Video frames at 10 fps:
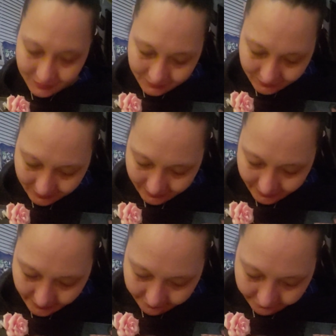And then I
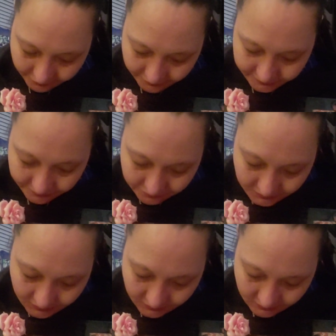have photos of
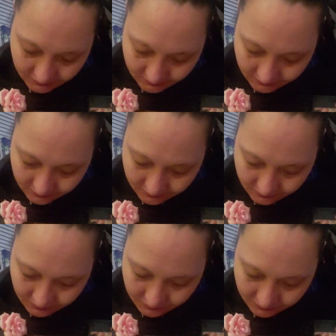me,
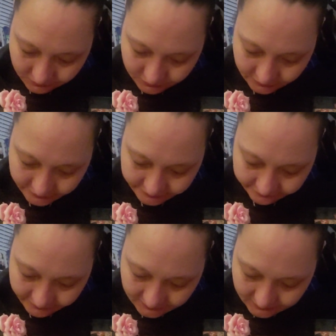
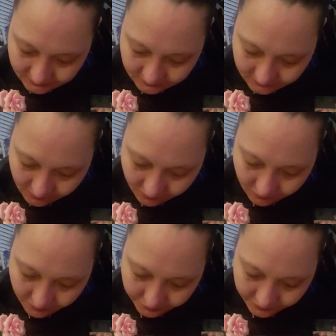Josephine,
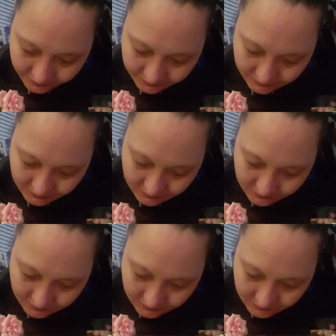Hope,
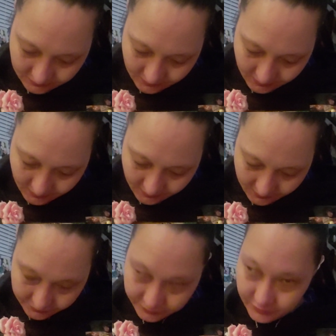
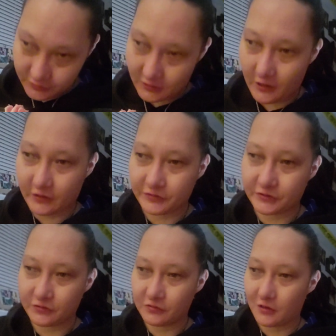uh, junior, I
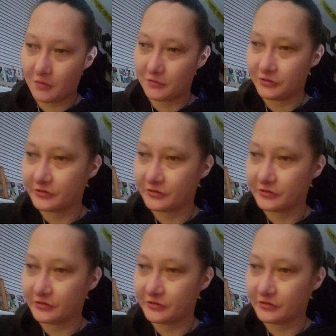also got my